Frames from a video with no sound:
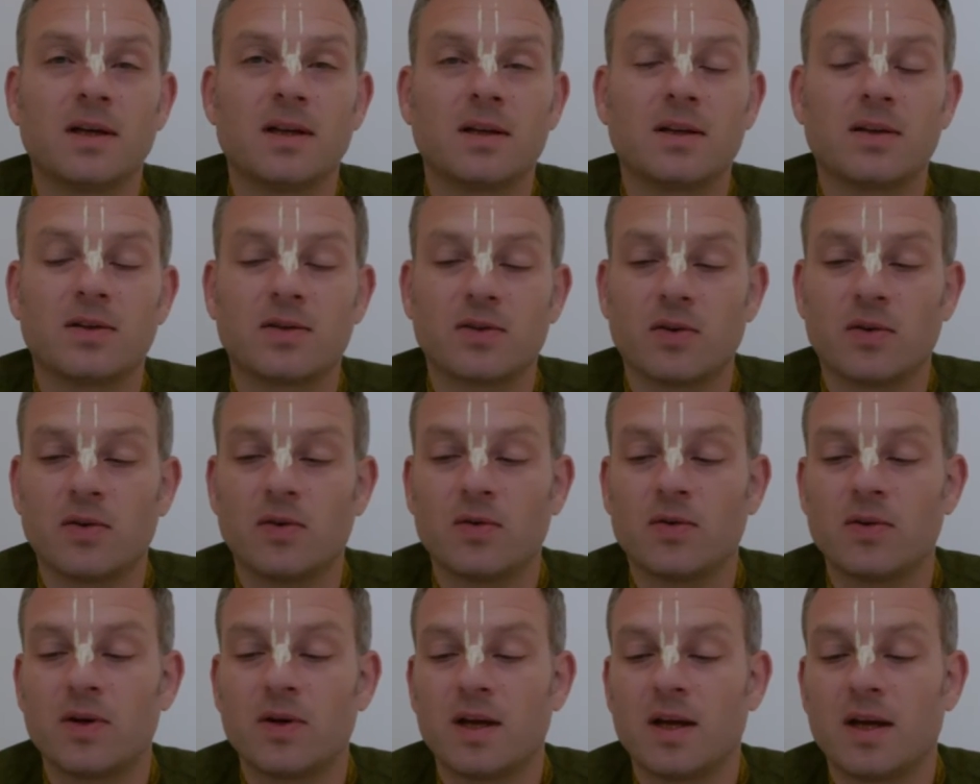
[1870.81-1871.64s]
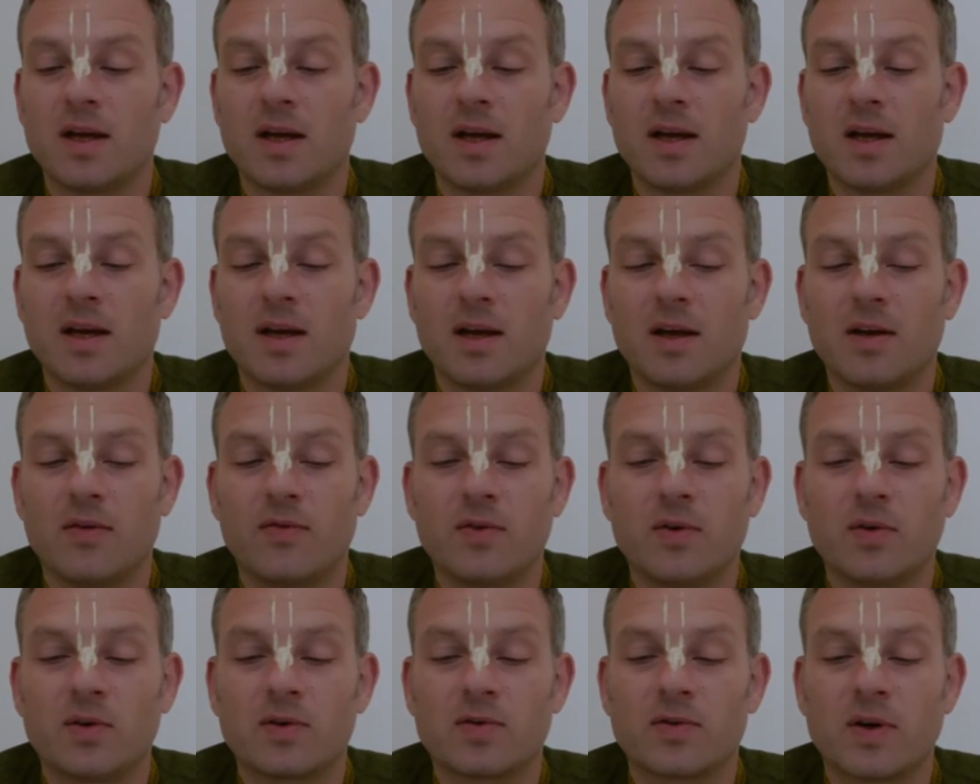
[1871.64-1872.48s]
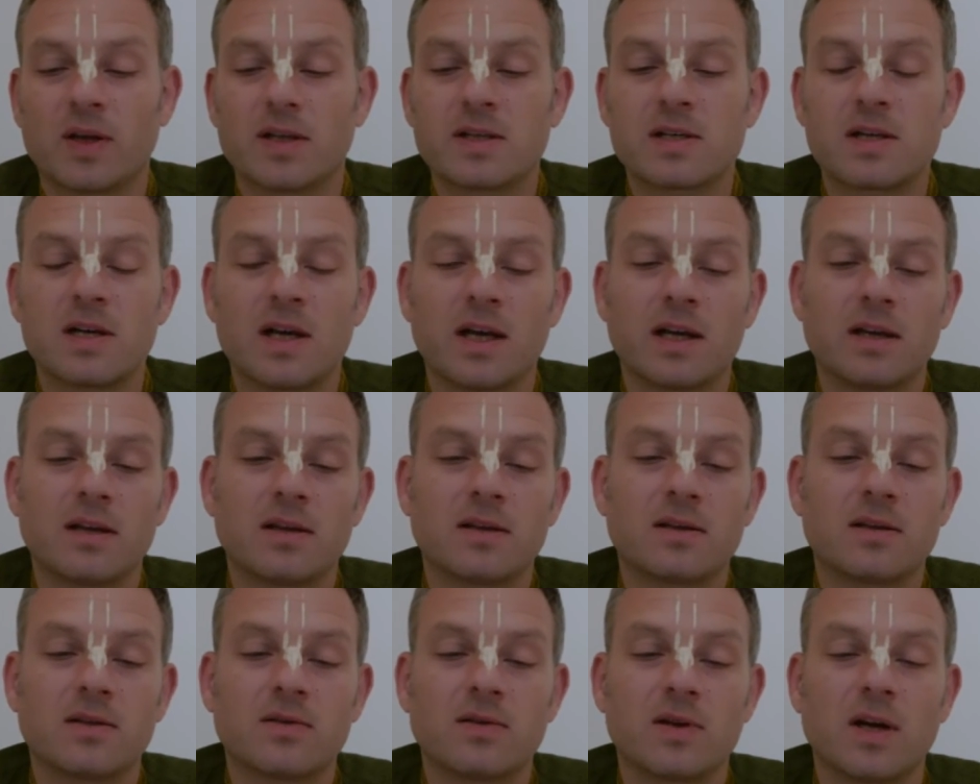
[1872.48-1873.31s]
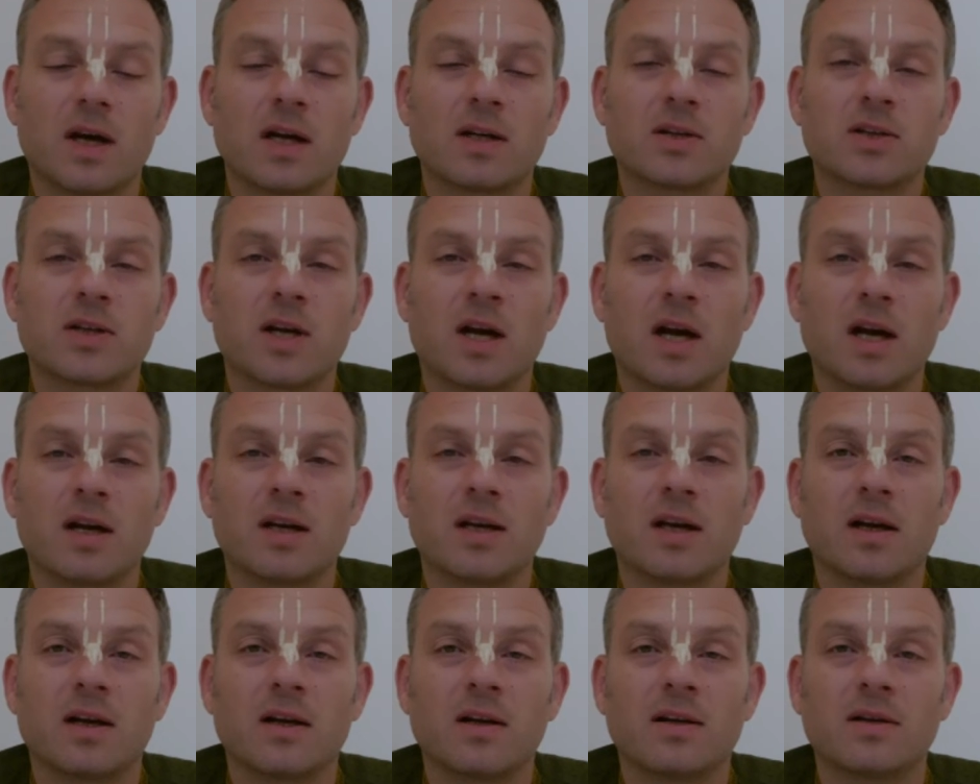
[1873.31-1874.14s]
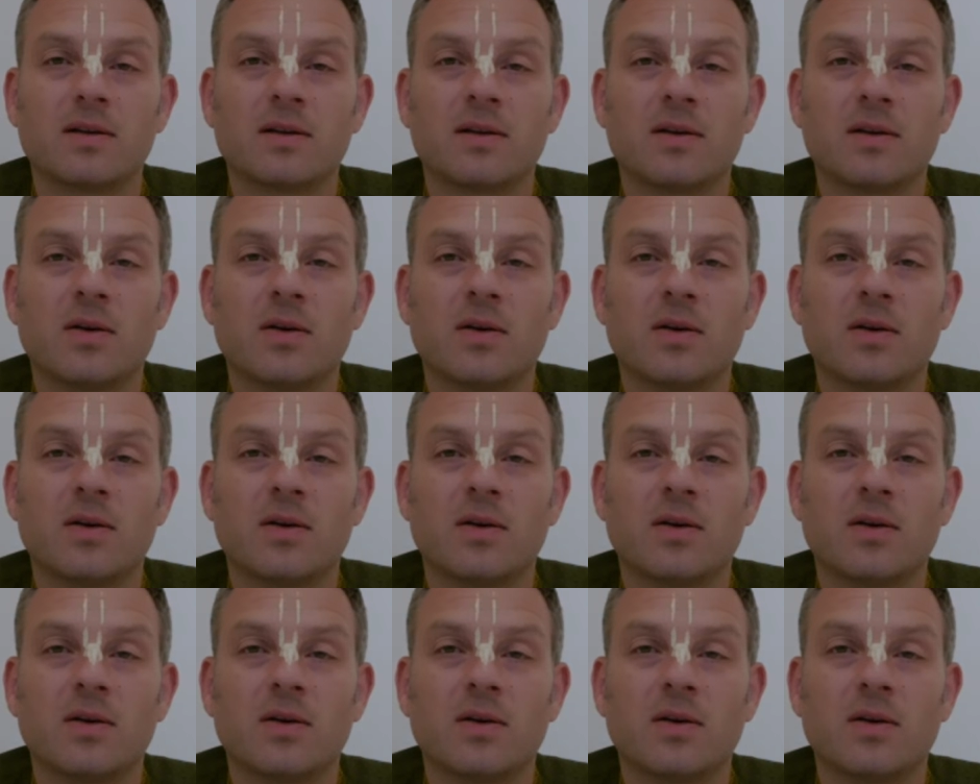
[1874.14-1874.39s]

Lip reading: So if you translate it to the acharya,